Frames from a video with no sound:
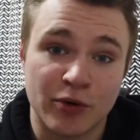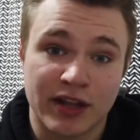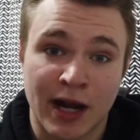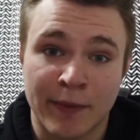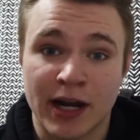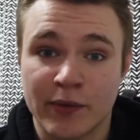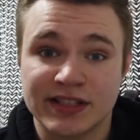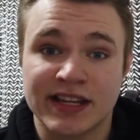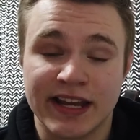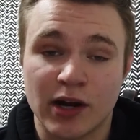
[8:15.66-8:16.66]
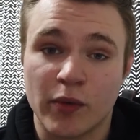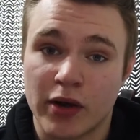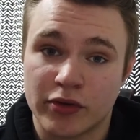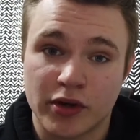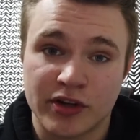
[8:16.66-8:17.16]
with higher body weights can get
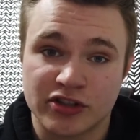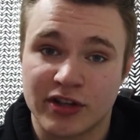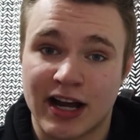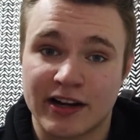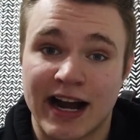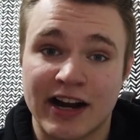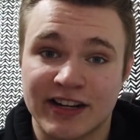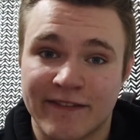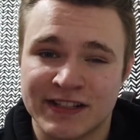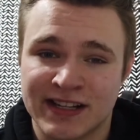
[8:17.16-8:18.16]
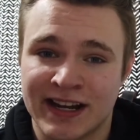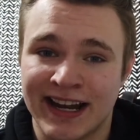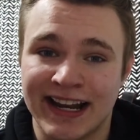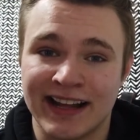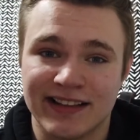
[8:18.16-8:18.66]
away with going to a higher deficit
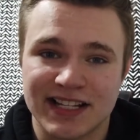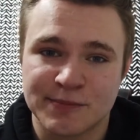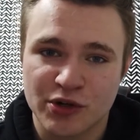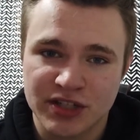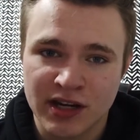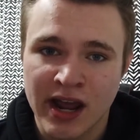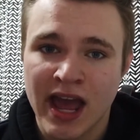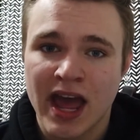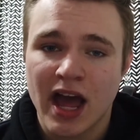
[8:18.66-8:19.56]
and eating less protein.